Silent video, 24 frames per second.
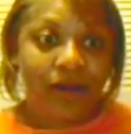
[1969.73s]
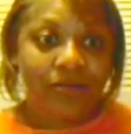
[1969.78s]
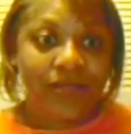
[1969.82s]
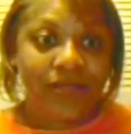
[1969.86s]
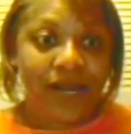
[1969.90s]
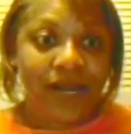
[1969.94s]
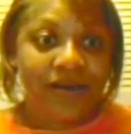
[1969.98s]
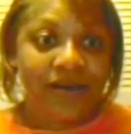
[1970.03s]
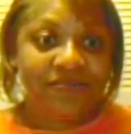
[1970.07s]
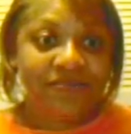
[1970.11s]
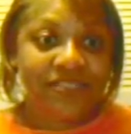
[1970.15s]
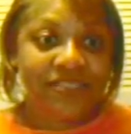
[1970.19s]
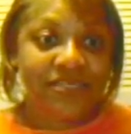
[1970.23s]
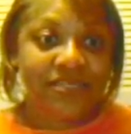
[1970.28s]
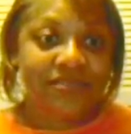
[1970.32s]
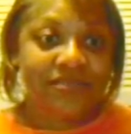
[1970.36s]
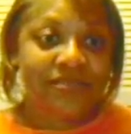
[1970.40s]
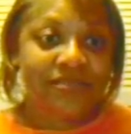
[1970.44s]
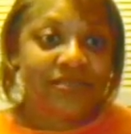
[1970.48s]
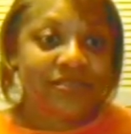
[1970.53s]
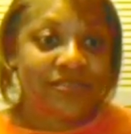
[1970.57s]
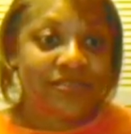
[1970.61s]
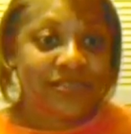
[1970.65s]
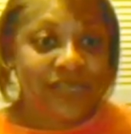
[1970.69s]
that I've seen
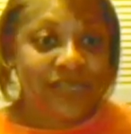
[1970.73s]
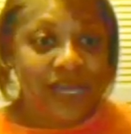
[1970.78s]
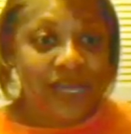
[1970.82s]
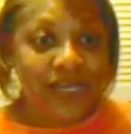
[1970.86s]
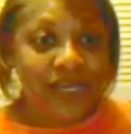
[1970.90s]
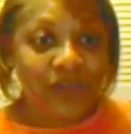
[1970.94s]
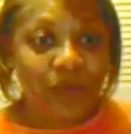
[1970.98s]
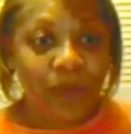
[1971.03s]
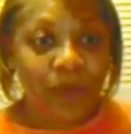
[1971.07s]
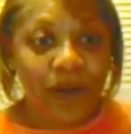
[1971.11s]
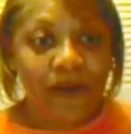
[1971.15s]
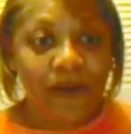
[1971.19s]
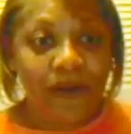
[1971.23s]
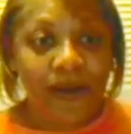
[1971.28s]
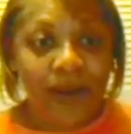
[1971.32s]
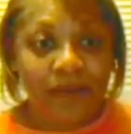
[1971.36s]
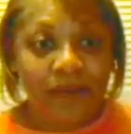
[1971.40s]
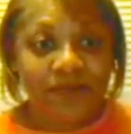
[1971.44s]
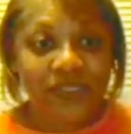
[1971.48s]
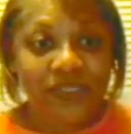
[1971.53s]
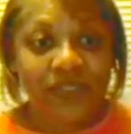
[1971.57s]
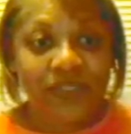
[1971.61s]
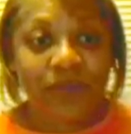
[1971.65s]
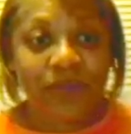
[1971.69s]
since January
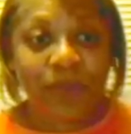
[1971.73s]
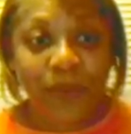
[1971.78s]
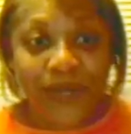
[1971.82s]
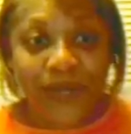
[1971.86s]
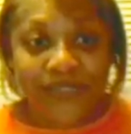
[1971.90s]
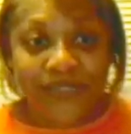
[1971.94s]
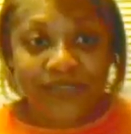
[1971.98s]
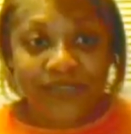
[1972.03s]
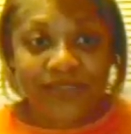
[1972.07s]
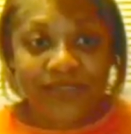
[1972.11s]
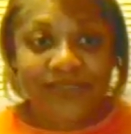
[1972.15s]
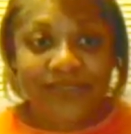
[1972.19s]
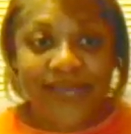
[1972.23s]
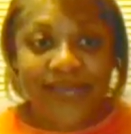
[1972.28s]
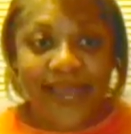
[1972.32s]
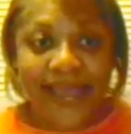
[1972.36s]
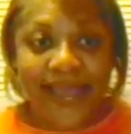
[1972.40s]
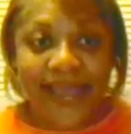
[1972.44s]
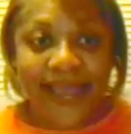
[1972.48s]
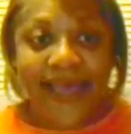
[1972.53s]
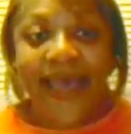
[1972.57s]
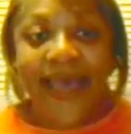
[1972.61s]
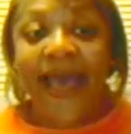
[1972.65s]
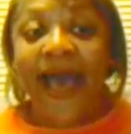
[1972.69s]
up to the present
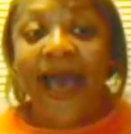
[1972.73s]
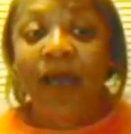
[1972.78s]
day.